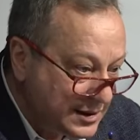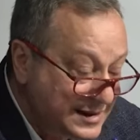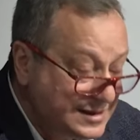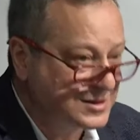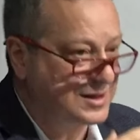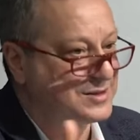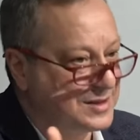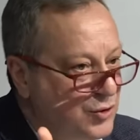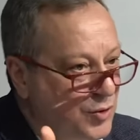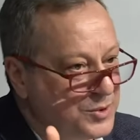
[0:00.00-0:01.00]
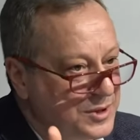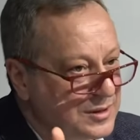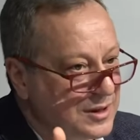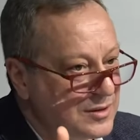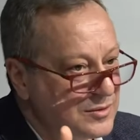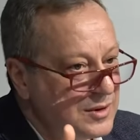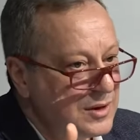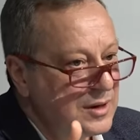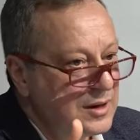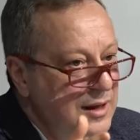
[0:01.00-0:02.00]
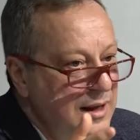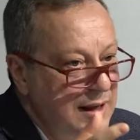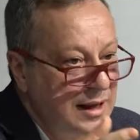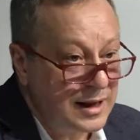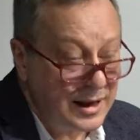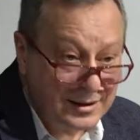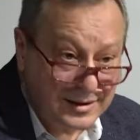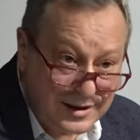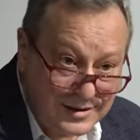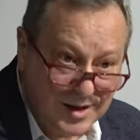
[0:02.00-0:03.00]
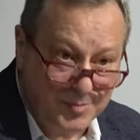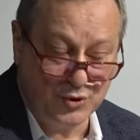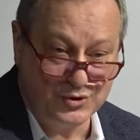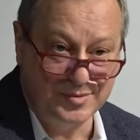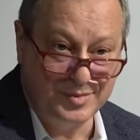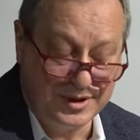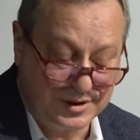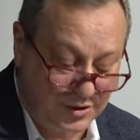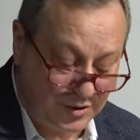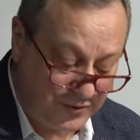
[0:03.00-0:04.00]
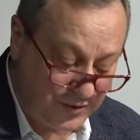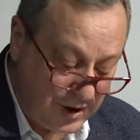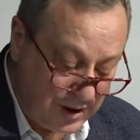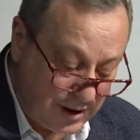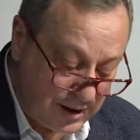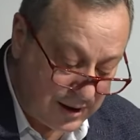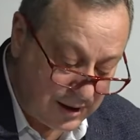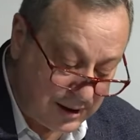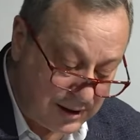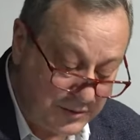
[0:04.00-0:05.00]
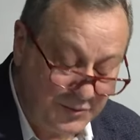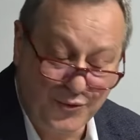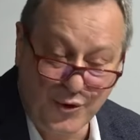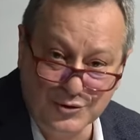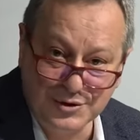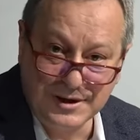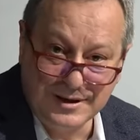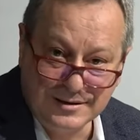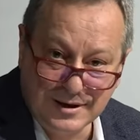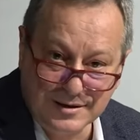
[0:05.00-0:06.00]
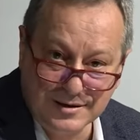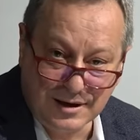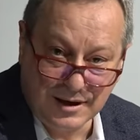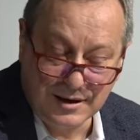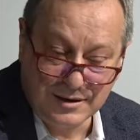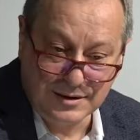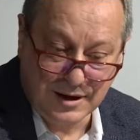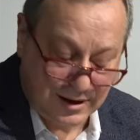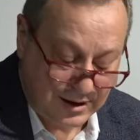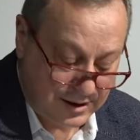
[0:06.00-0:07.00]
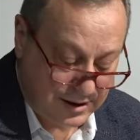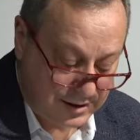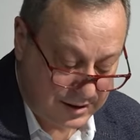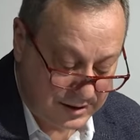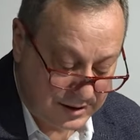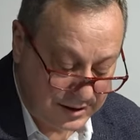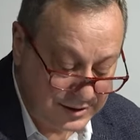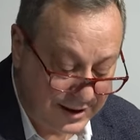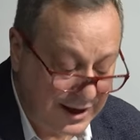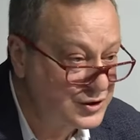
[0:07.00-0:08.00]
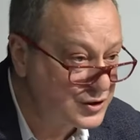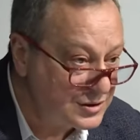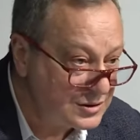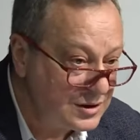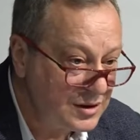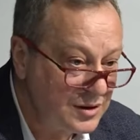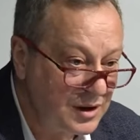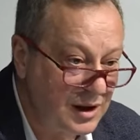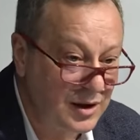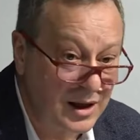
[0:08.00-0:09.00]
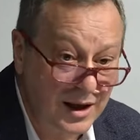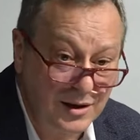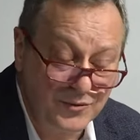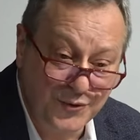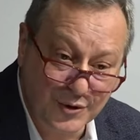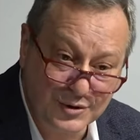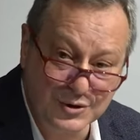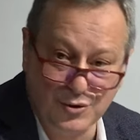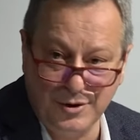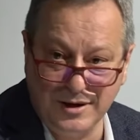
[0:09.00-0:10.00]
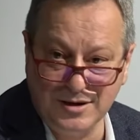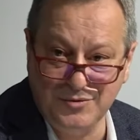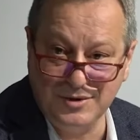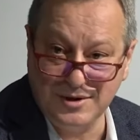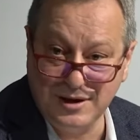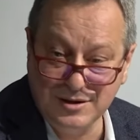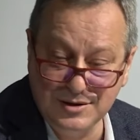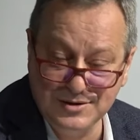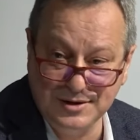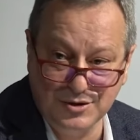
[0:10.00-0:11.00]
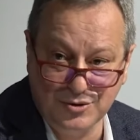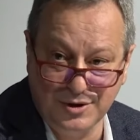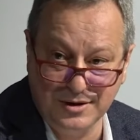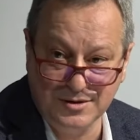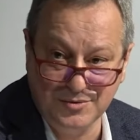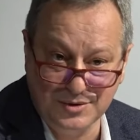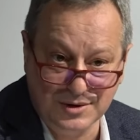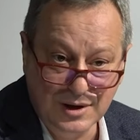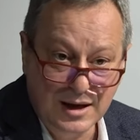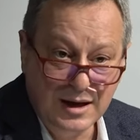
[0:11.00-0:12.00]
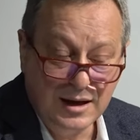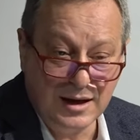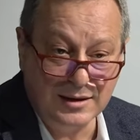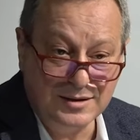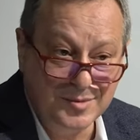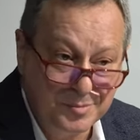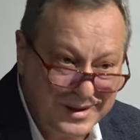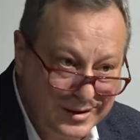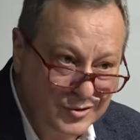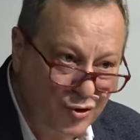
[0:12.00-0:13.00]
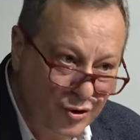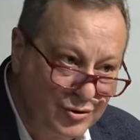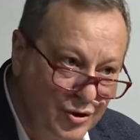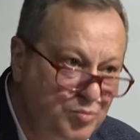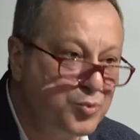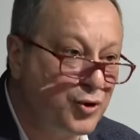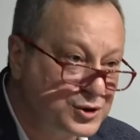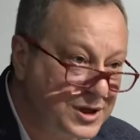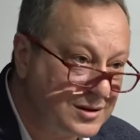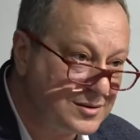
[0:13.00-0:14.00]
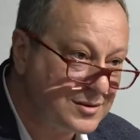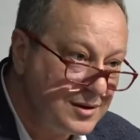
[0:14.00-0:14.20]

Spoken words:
interesting opening now. There is a possibility of further interaction and further connectivity, increasing the connectivity. The Middle Corridor project,